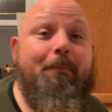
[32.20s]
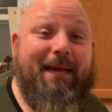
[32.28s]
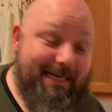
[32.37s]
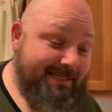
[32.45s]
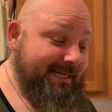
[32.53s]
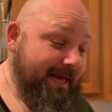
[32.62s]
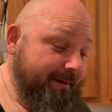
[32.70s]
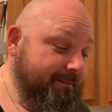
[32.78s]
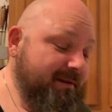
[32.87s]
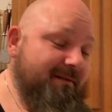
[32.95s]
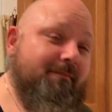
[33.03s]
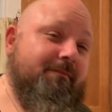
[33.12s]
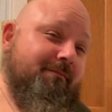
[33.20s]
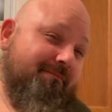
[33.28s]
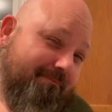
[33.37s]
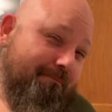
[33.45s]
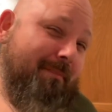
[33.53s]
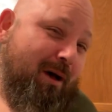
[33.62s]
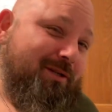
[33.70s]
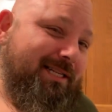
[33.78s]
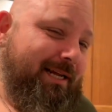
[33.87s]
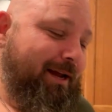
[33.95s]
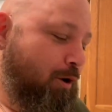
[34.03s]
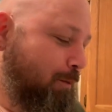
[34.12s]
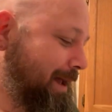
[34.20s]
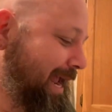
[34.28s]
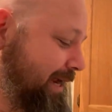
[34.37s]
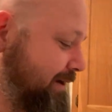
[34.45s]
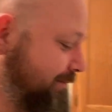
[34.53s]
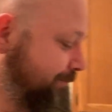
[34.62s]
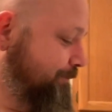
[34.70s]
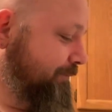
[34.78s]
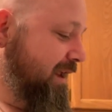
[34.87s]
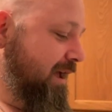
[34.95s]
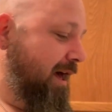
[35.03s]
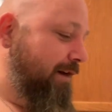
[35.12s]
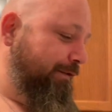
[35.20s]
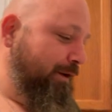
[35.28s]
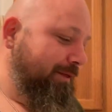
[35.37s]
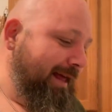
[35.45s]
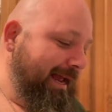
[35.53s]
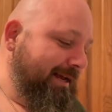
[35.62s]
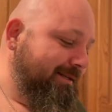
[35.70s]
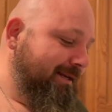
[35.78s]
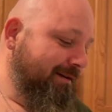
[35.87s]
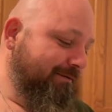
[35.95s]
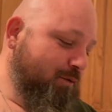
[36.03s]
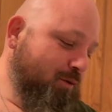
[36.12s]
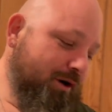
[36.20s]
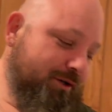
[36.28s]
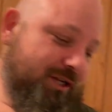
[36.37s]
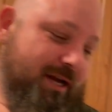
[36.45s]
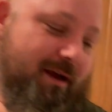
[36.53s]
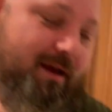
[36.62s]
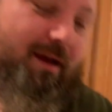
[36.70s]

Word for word: pizza. Mostly homemade. A few things, of course,